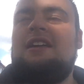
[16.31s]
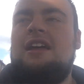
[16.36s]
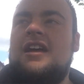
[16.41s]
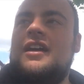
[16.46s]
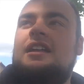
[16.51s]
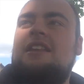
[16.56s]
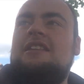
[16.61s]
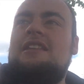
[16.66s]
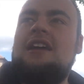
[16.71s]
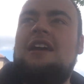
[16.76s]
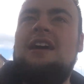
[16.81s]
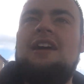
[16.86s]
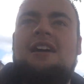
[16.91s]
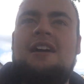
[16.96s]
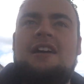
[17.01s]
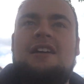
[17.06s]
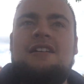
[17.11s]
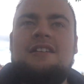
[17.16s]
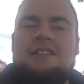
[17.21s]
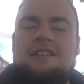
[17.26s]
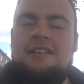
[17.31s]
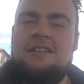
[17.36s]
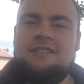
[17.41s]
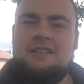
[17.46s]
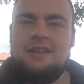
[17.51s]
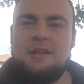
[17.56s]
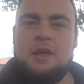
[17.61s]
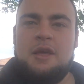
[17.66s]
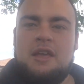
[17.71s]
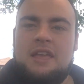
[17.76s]
And
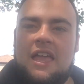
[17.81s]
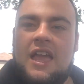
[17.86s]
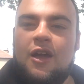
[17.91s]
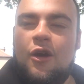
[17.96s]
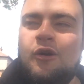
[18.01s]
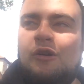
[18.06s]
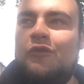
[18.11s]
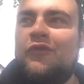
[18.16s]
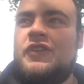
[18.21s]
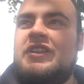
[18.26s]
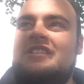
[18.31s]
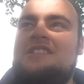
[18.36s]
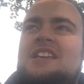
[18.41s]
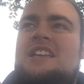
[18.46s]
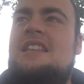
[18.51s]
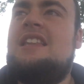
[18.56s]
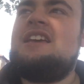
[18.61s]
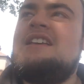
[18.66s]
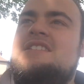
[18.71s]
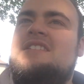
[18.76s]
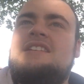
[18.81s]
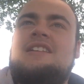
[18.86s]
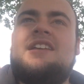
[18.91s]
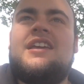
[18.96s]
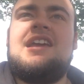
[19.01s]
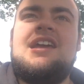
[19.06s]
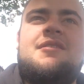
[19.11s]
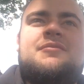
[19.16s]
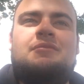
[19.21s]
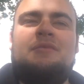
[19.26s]
hopefully see a decent
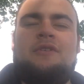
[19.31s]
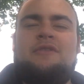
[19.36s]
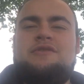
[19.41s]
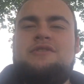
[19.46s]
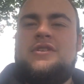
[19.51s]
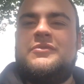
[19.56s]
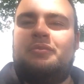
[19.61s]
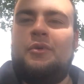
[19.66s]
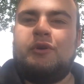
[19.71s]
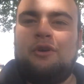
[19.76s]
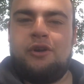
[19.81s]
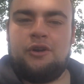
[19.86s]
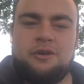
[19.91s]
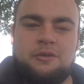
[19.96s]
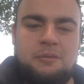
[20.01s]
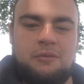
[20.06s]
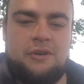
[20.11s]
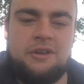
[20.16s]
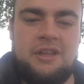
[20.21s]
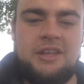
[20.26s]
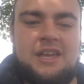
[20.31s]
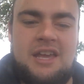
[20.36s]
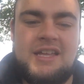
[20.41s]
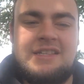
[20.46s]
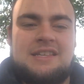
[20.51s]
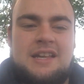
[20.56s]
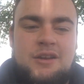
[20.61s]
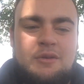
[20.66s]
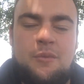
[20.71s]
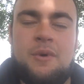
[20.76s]
game. Obviously we're in
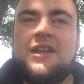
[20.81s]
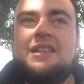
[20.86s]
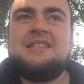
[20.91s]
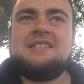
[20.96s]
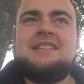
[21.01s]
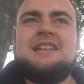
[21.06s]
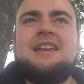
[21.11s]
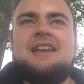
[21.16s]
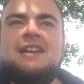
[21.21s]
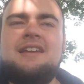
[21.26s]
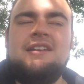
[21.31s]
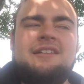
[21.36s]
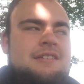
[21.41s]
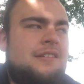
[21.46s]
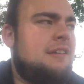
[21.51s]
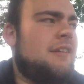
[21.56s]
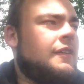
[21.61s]
Gateshead on Wednesday.